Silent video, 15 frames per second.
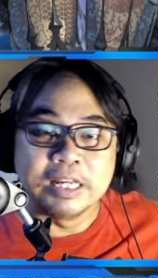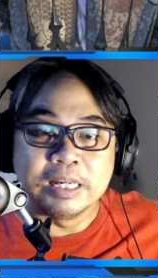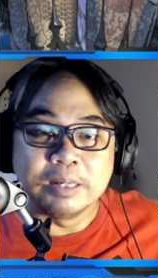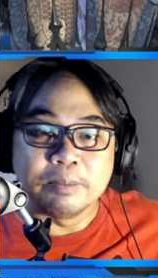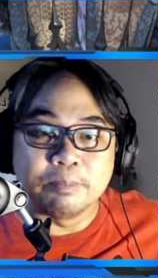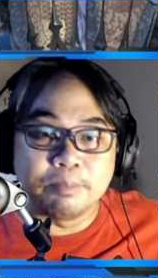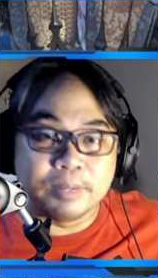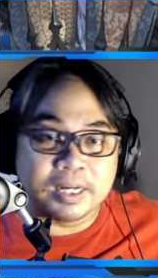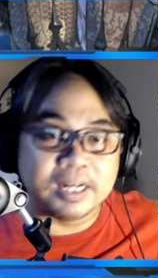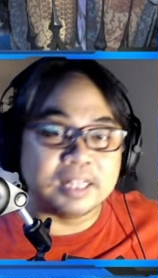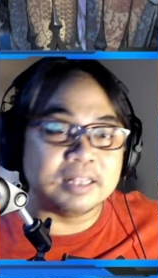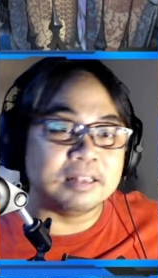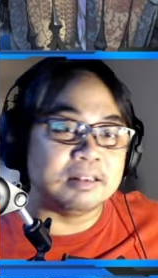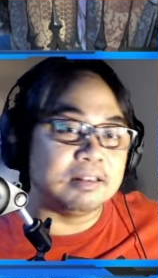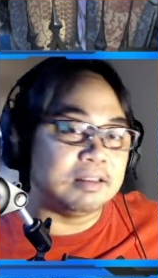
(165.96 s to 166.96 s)
But
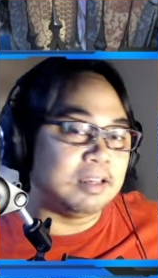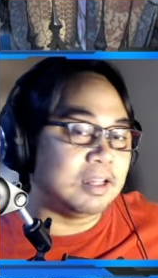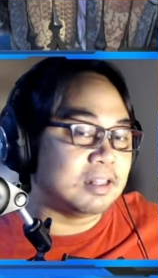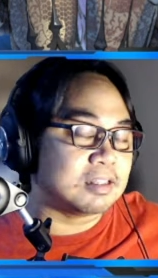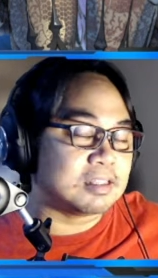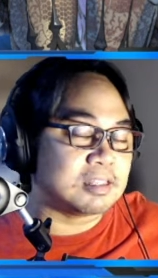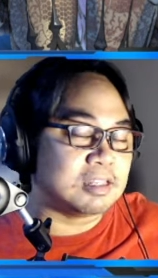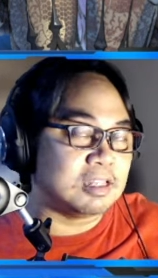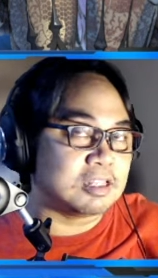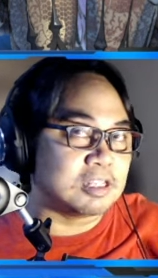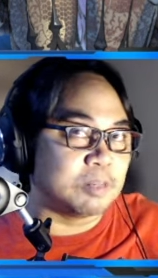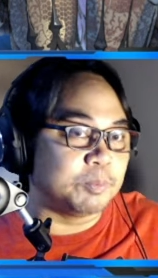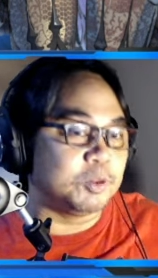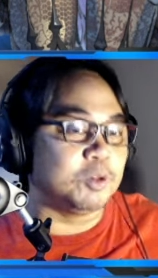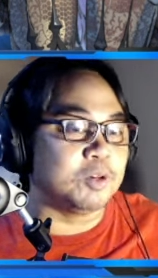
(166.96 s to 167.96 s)
it's
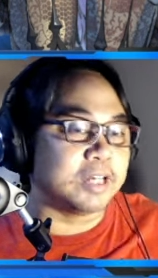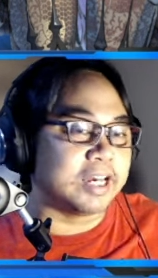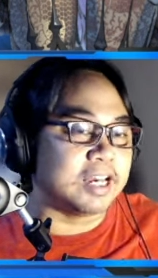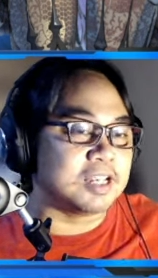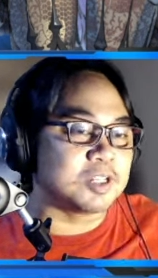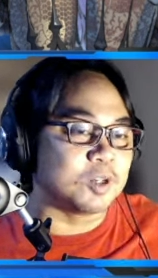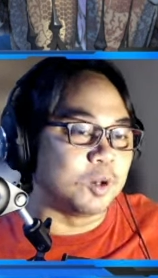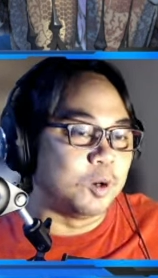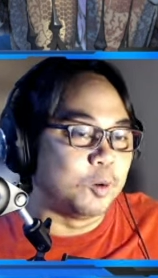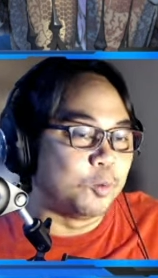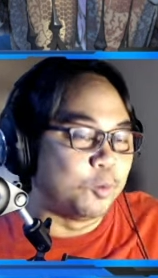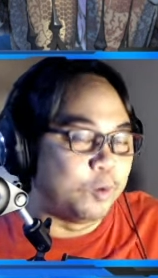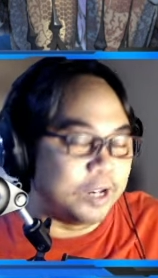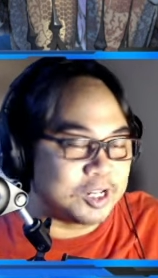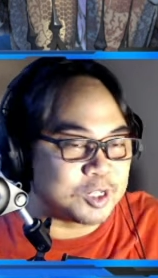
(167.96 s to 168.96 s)
up to you guys on
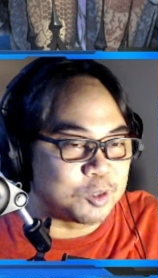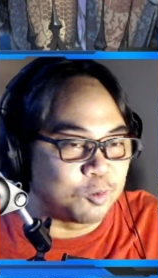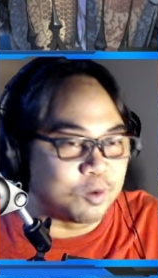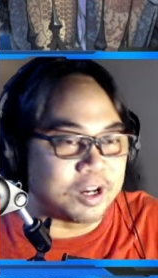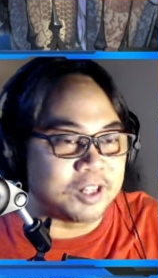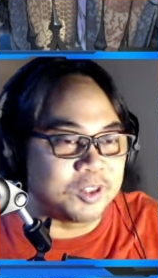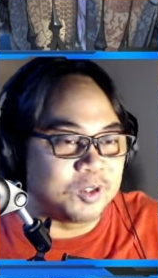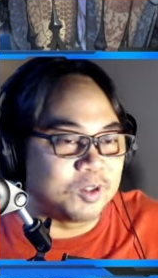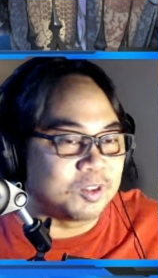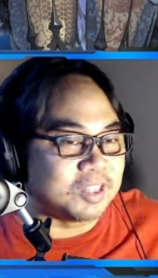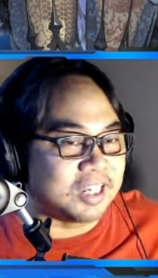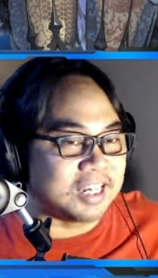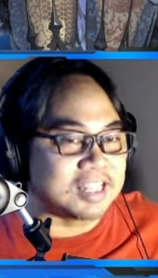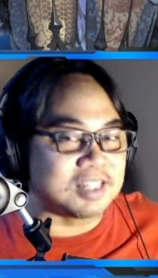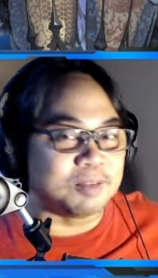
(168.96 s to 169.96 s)
which one do you
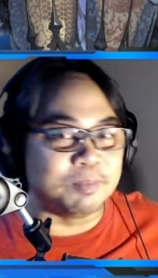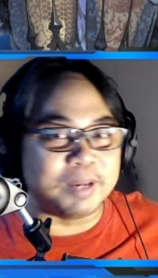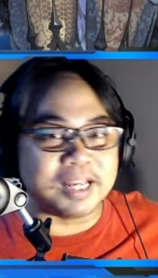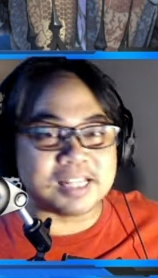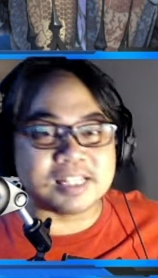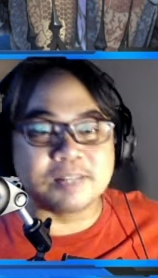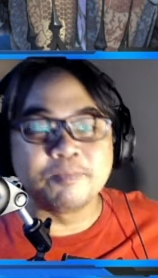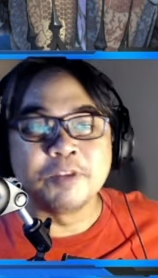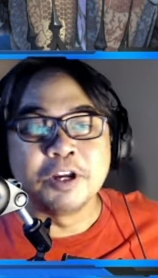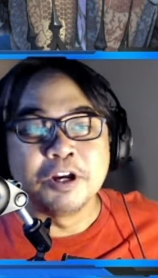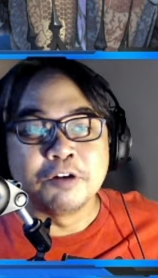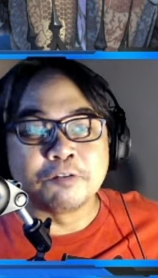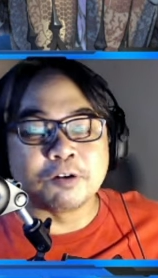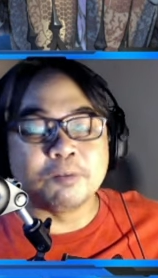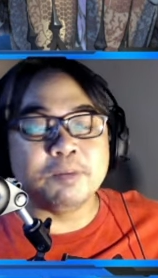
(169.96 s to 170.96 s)
think is the best.
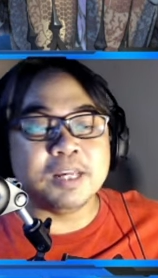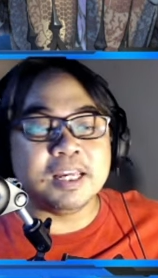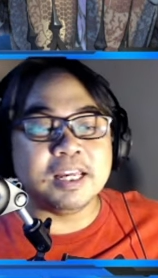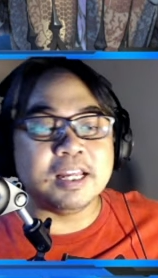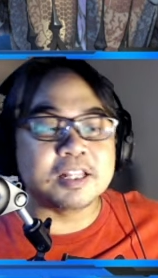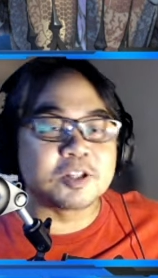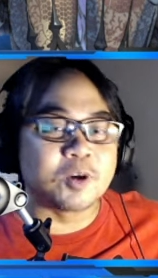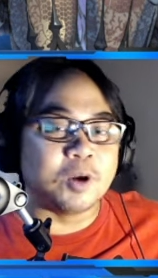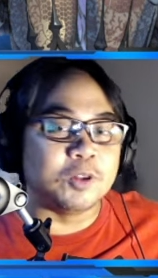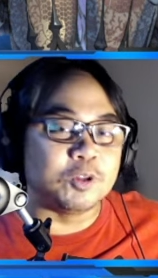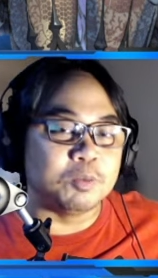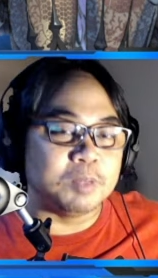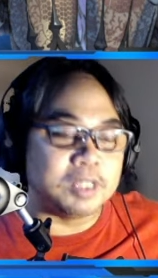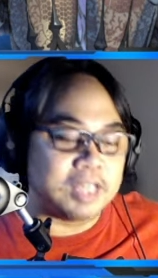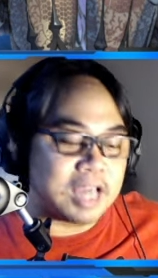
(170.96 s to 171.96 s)
For me, it's going to
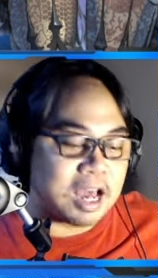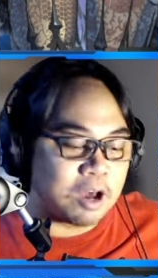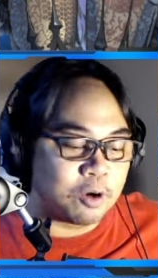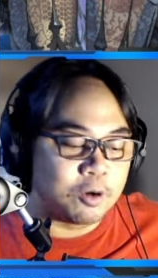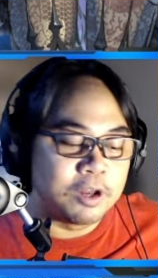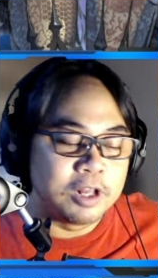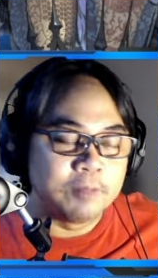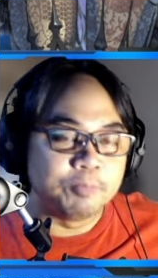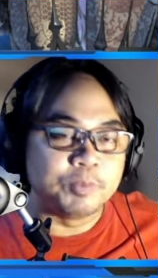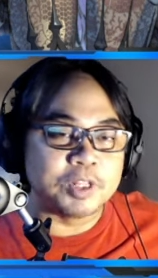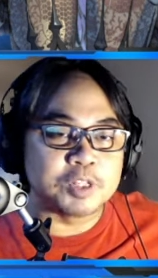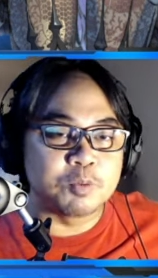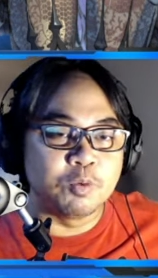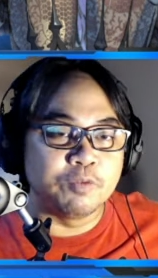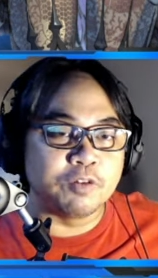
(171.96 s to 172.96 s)
be Yao. Let's
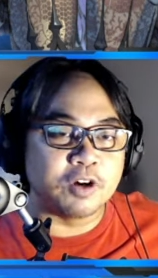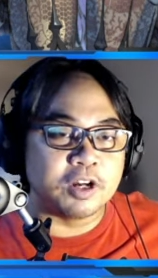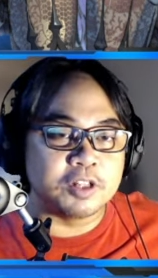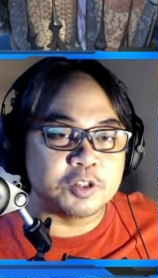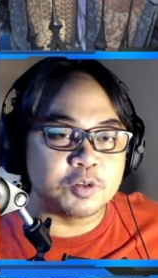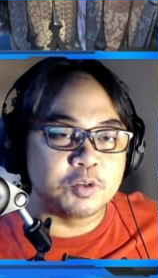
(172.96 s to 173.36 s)
move on to the